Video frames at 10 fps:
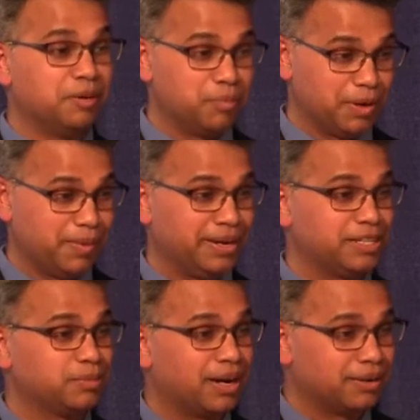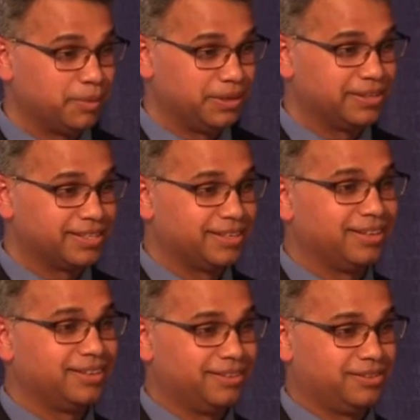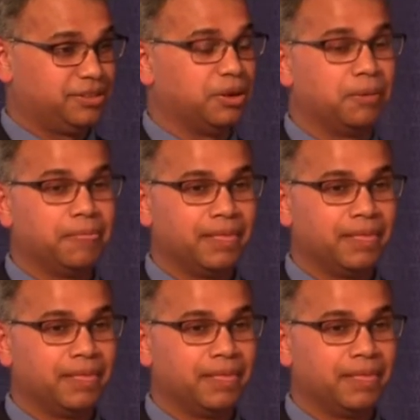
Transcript: implementing smart meters. So